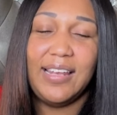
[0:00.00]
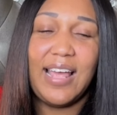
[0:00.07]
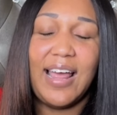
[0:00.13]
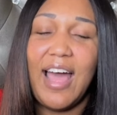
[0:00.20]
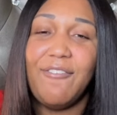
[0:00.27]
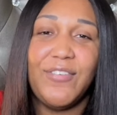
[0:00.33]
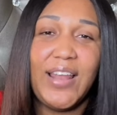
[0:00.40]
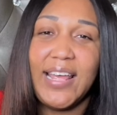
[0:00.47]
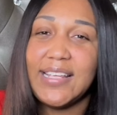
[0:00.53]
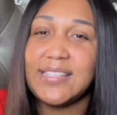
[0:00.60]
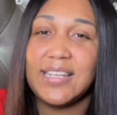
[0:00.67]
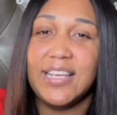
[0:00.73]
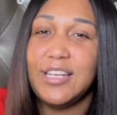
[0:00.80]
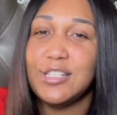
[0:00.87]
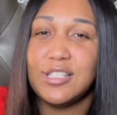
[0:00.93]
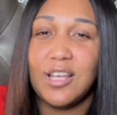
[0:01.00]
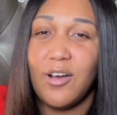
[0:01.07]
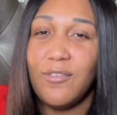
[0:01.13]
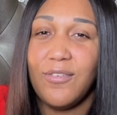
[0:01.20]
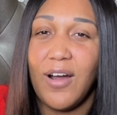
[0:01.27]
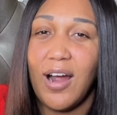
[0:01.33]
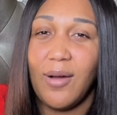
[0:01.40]
I feel like it's leaning
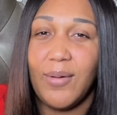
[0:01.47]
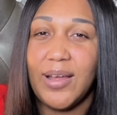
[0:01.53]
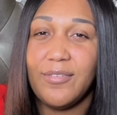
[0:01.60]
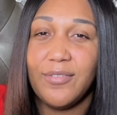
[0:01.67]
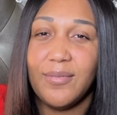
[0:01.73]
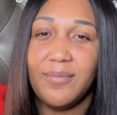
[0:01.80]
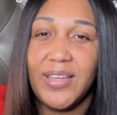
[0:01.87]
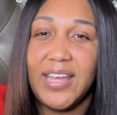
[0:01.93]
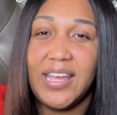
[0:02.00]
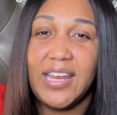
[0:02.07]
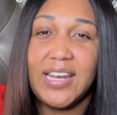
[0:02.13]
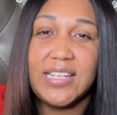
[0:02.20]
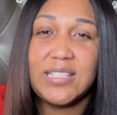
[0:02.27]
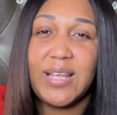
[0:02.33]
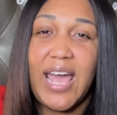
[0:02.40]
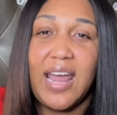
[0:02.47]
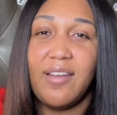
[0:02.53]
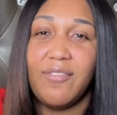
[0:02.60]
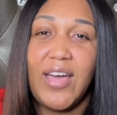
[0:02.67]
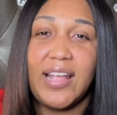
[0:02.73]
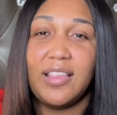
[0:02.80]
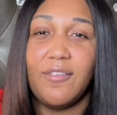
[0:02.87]
so far away from vegan. It's kind
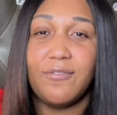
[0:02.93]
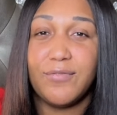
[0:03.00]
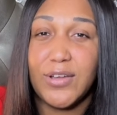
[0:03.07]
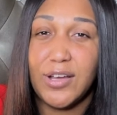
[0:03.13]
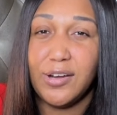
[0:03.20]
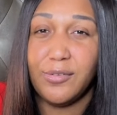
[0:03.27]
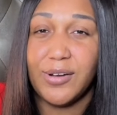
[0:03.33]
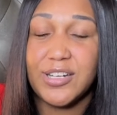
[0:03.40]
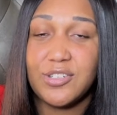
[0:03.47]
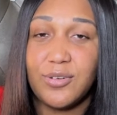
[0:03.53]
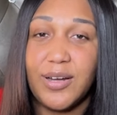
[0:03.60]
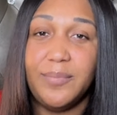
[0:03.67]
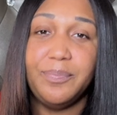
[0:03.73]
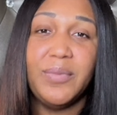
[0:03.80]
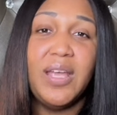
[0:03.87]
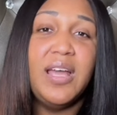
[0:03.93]
of like the fun restaurant.